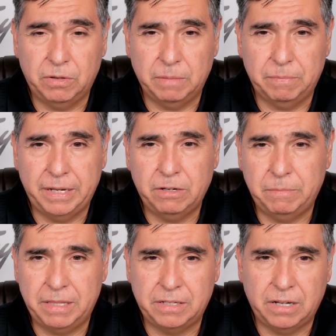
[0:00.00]
The play here will be
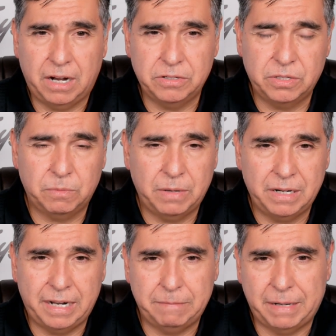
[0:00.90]
the Dodgers. The run
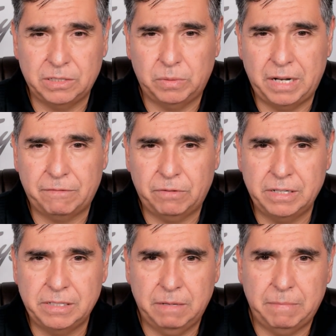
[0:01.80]
line, minus one and a half
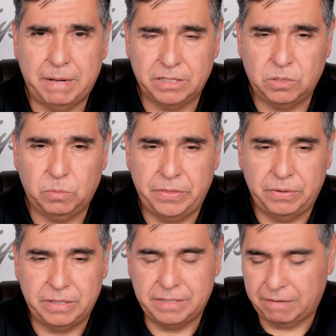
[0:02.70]
runs at minus one
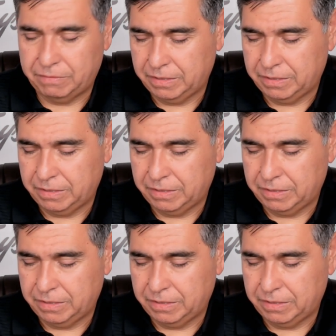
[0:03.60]
thirty-seven.